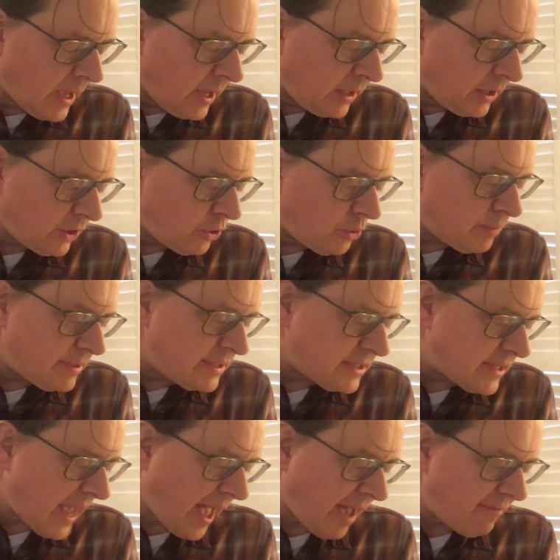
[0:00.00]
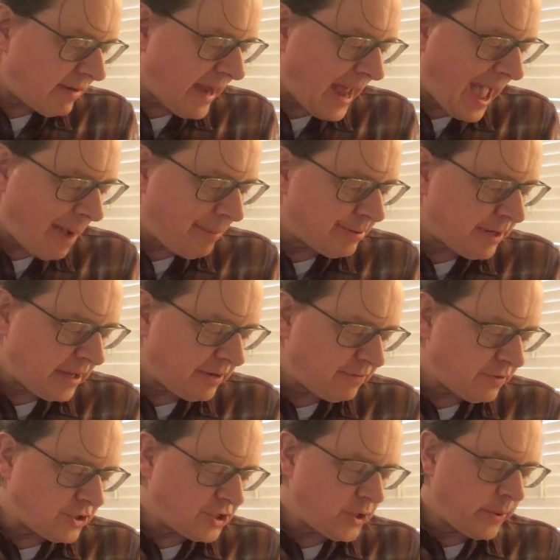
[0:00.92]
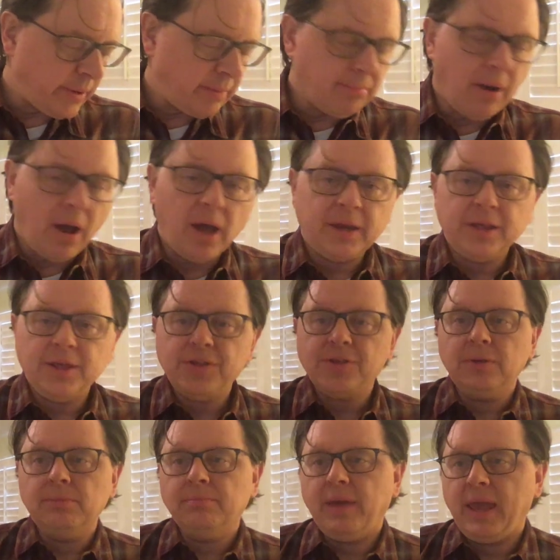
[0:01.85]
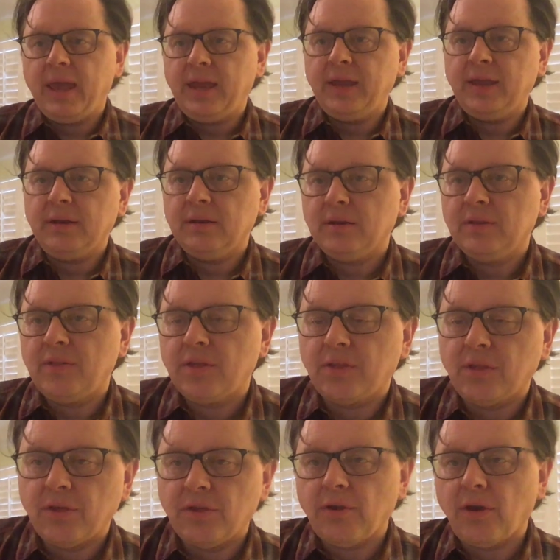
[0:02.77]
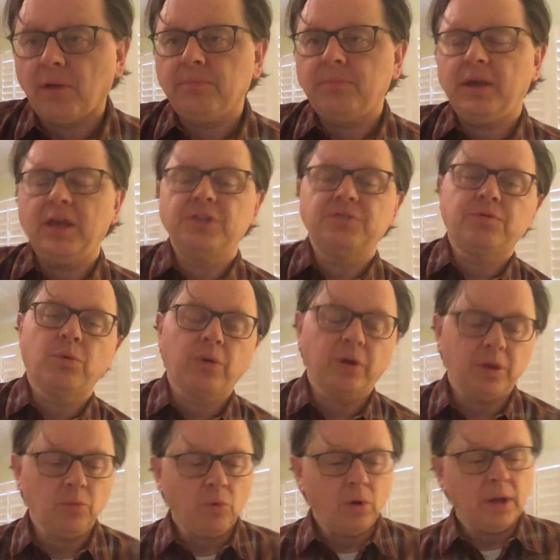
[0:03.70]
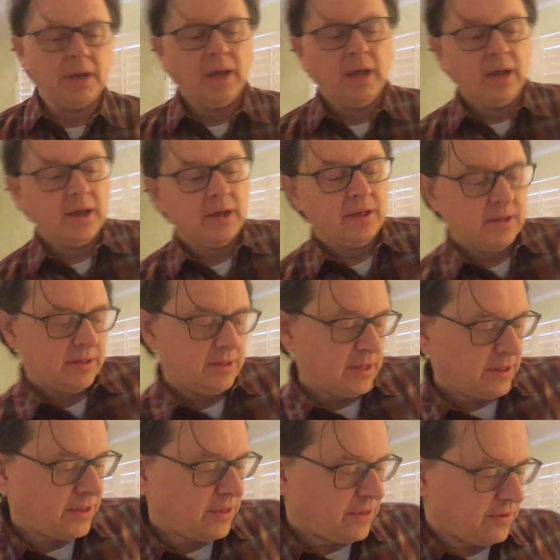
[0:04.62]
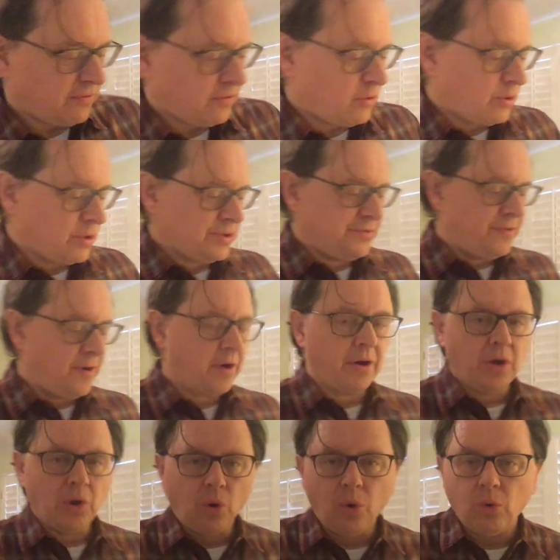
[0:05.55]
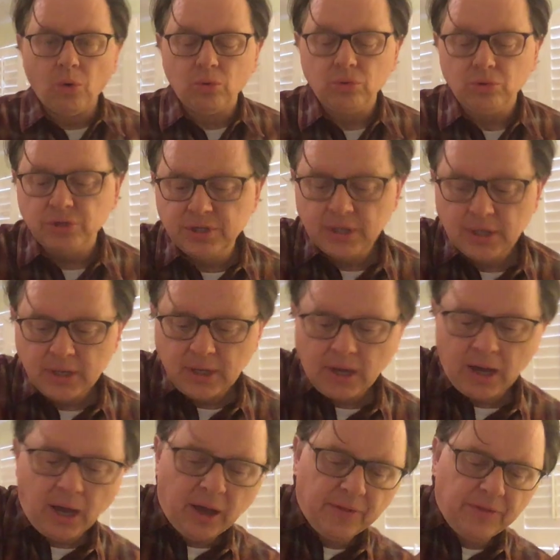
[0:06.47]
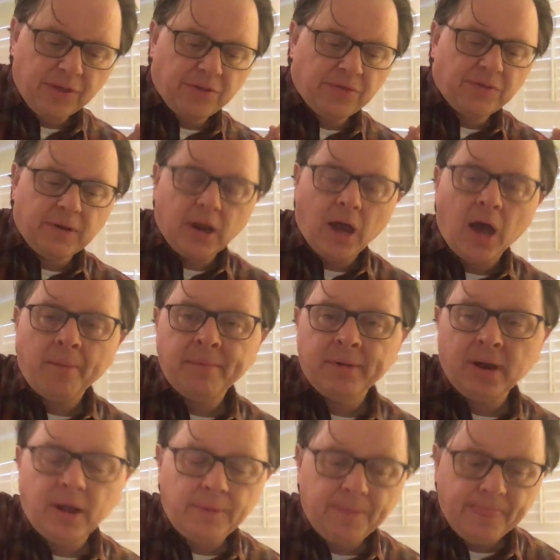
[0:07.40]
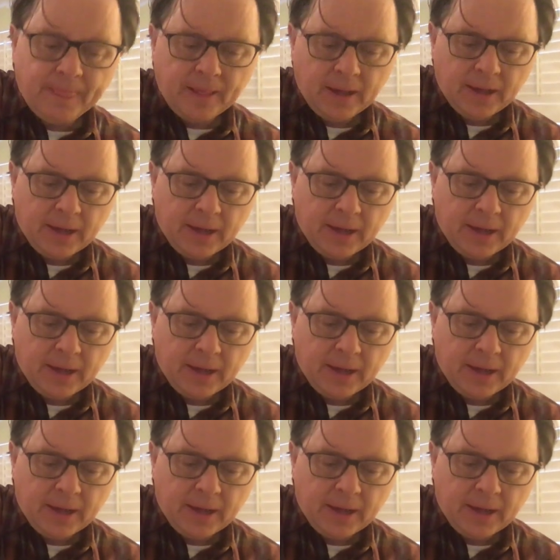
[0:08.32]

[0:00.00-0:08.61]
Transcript: Humans have an appetite for showing bodies in pain. This is on page 41. This is, of course, very old, this phenomenon.